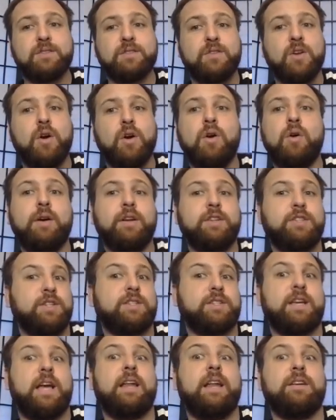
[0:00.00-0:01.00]
so it
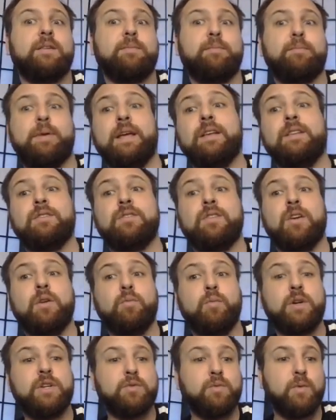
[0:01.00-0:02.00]
just kind of depends on
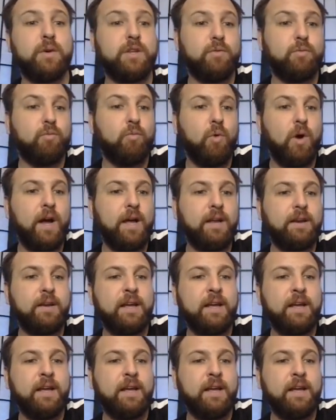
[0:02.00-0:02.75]
which one you want.